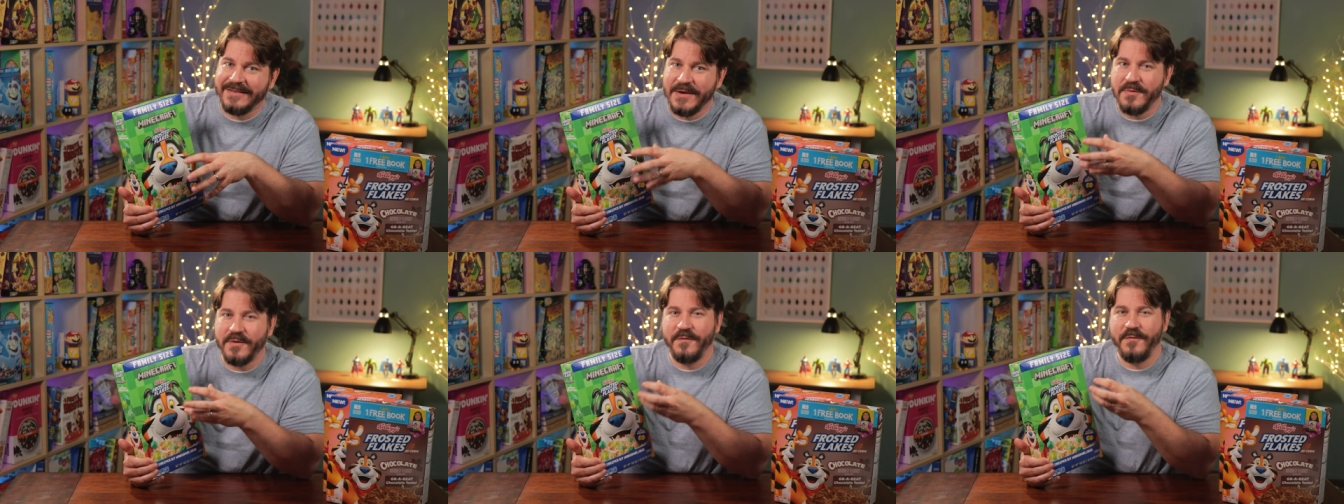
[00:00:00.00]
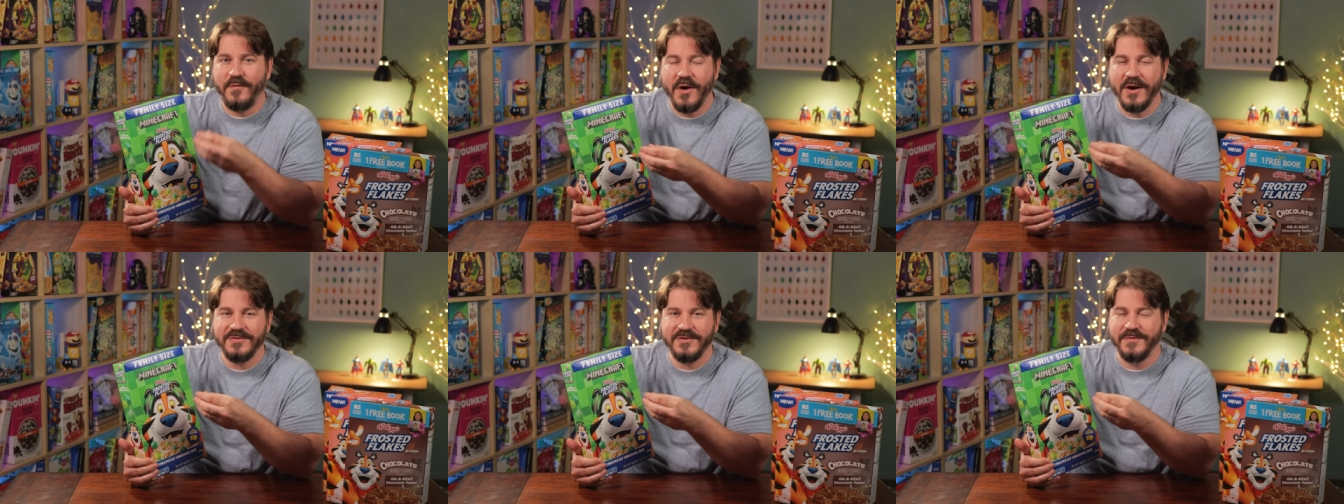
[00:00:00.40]
They were
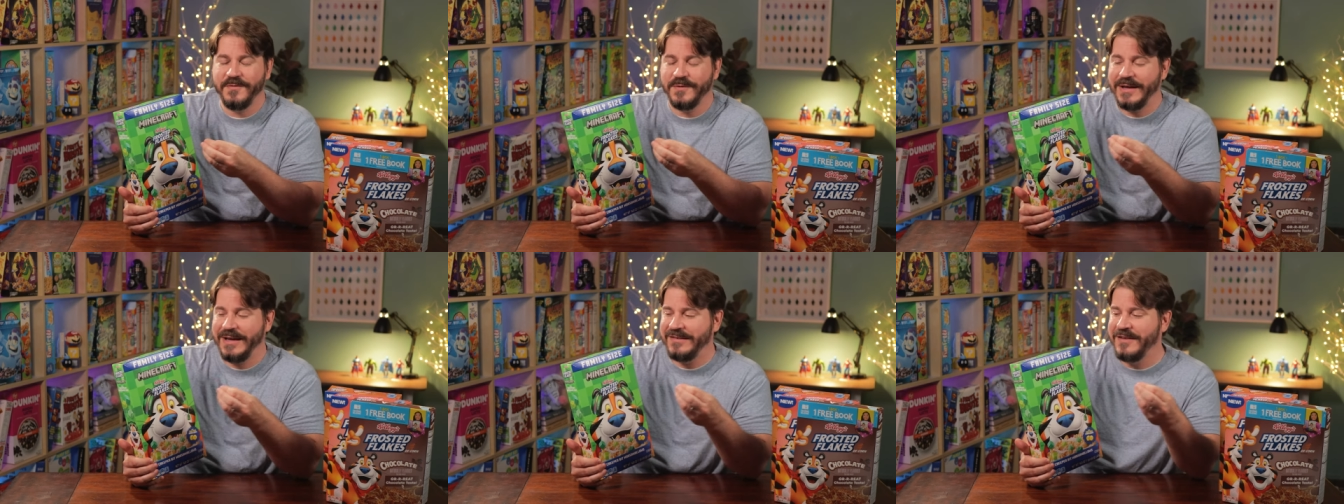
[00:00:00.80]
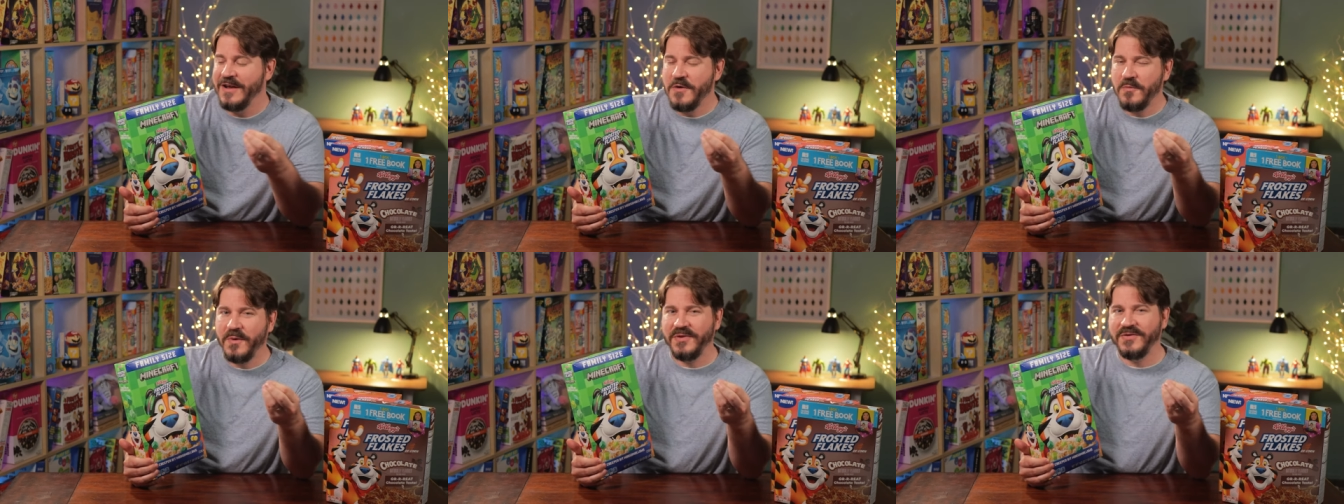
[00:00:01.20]
frosted flakes
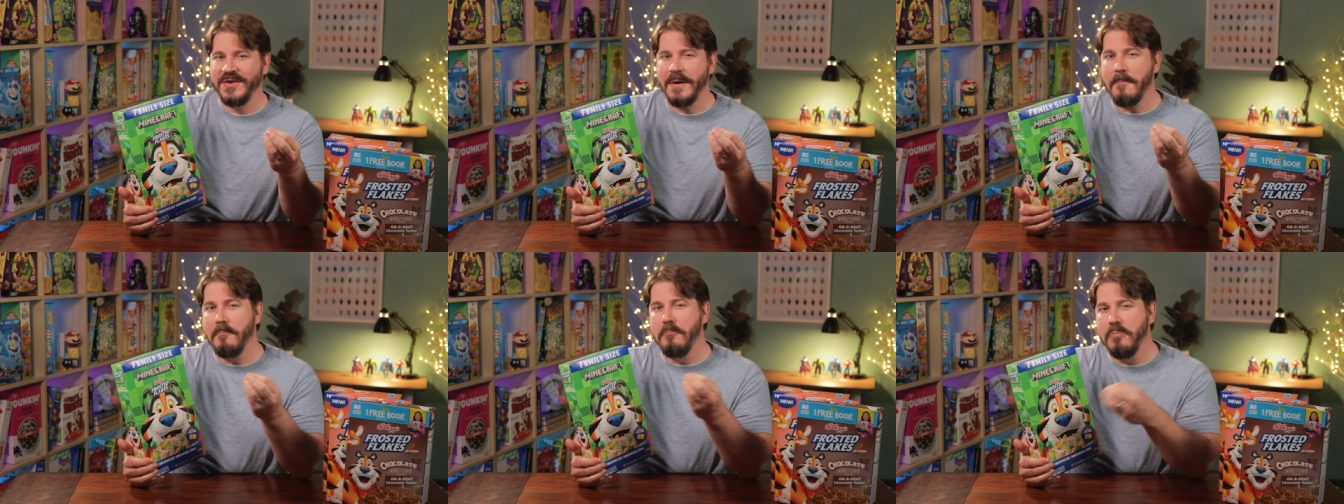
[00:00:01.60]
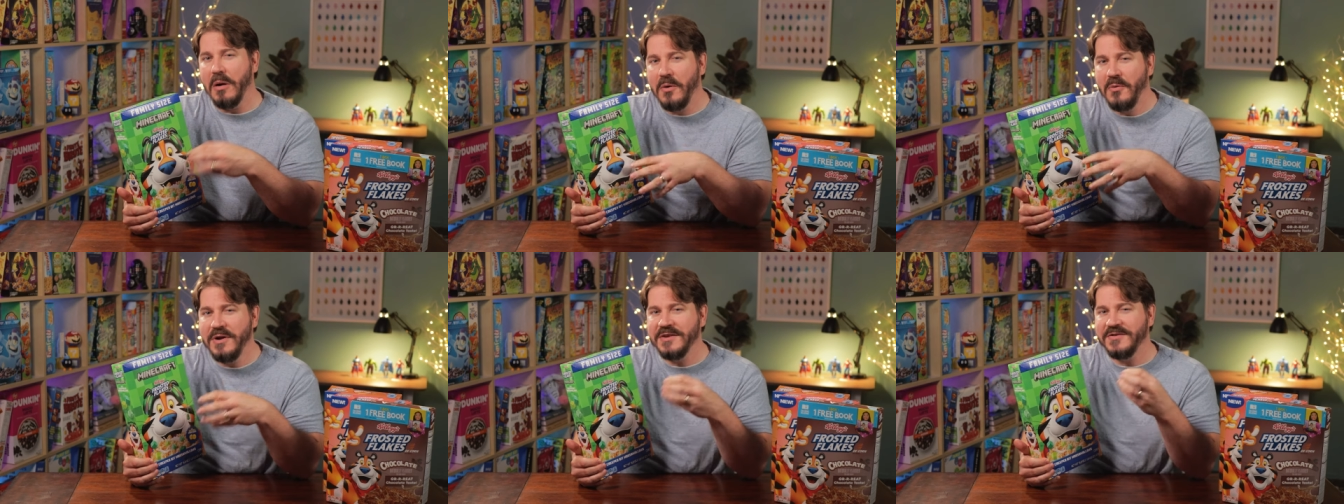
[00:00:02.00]
with some
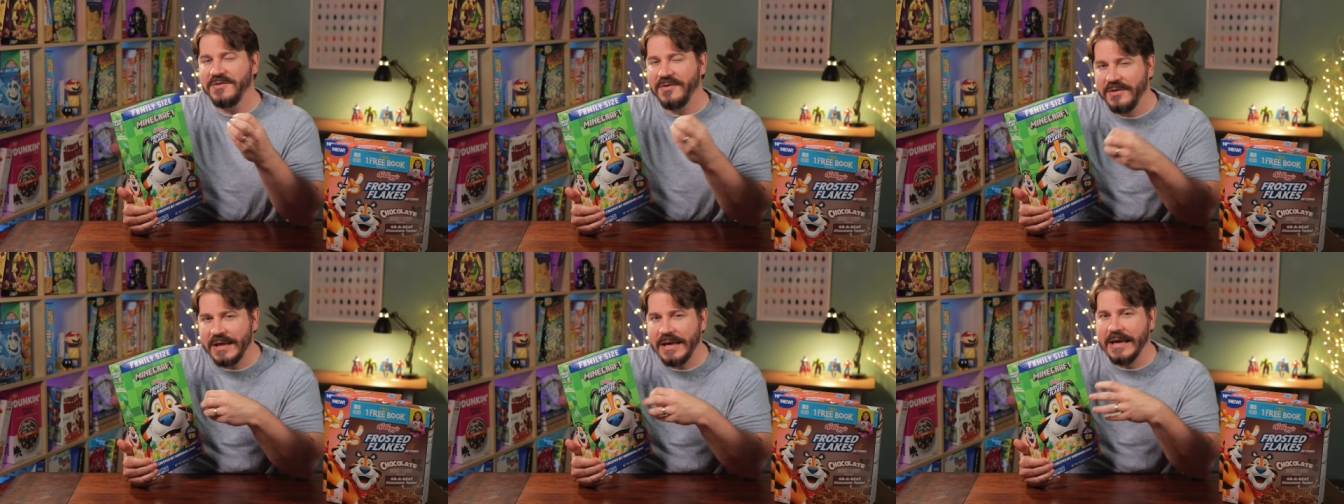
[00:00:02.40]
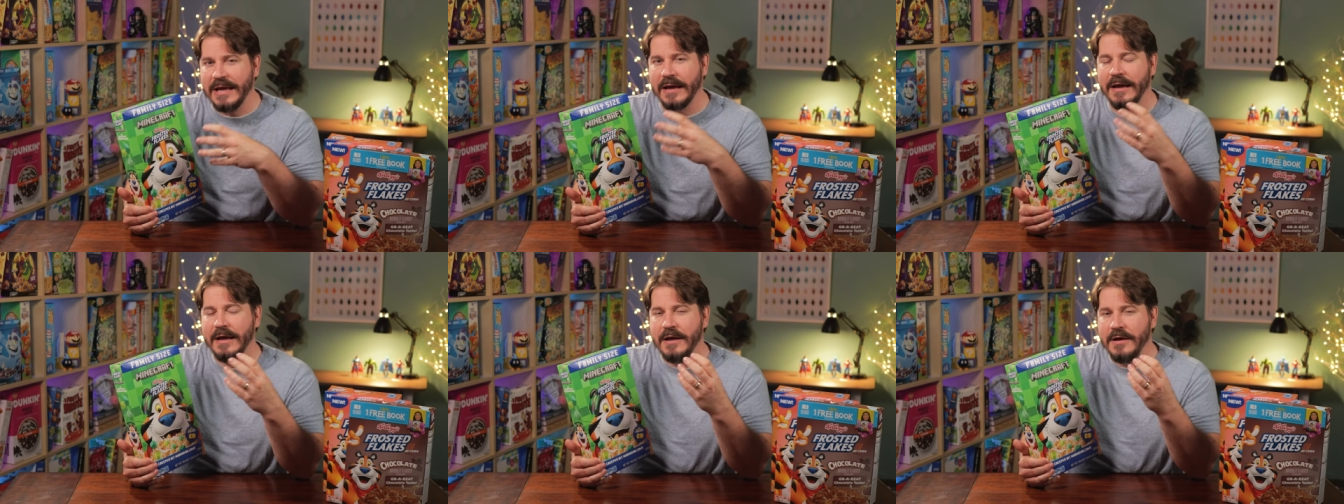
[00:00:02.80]
bonus
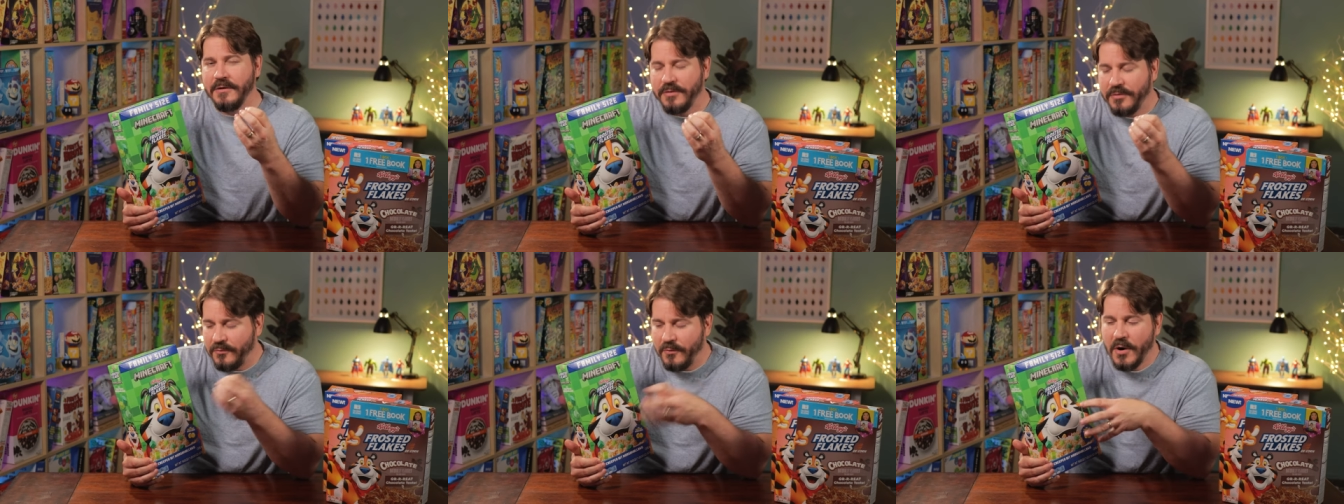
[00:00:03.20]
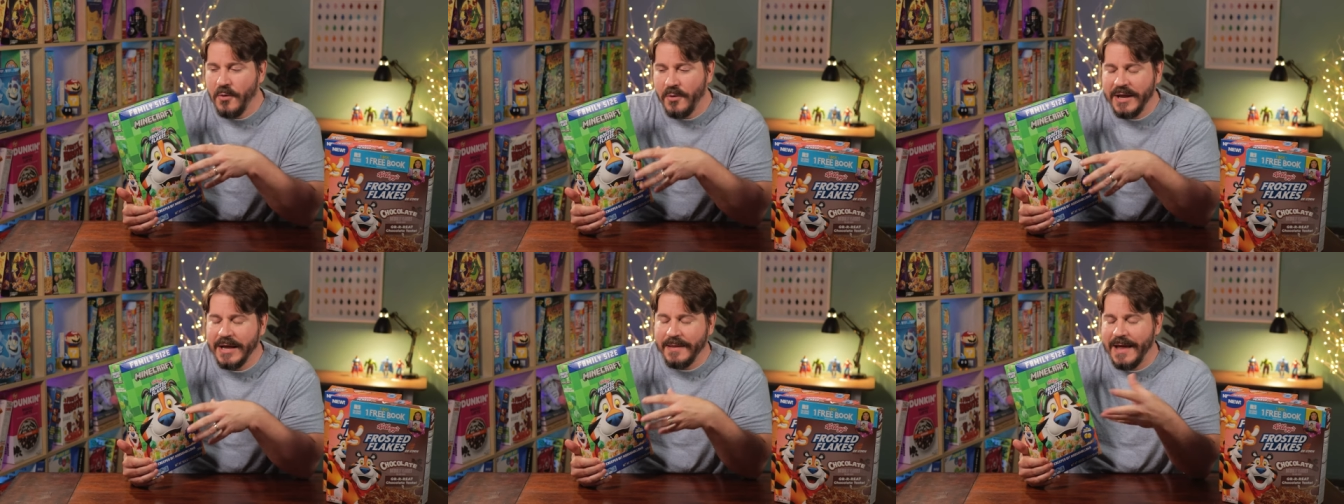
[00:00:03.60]
thing
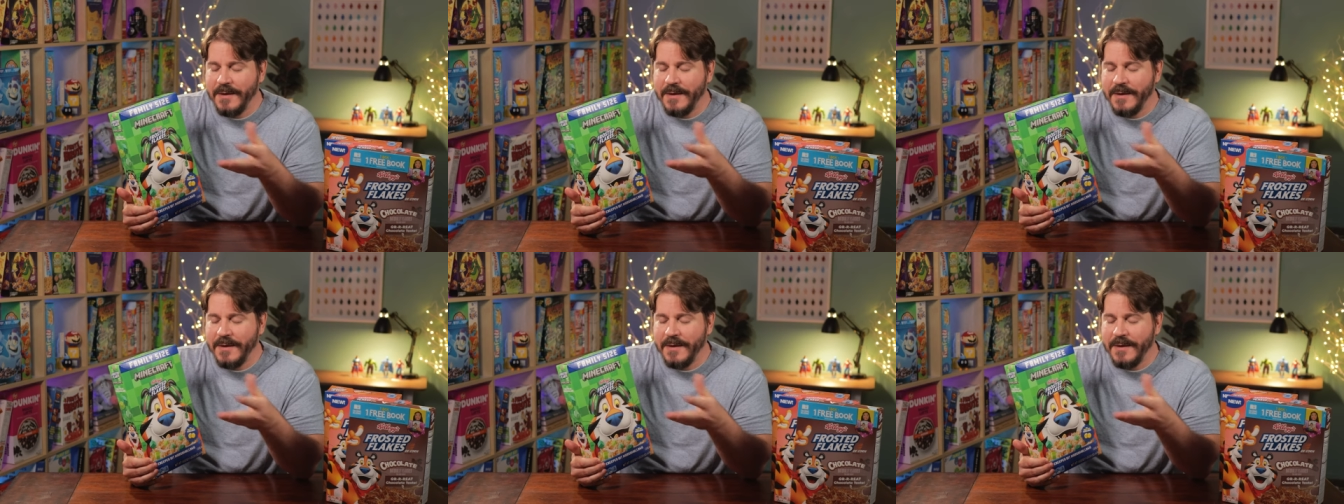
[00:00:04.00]
thrown in.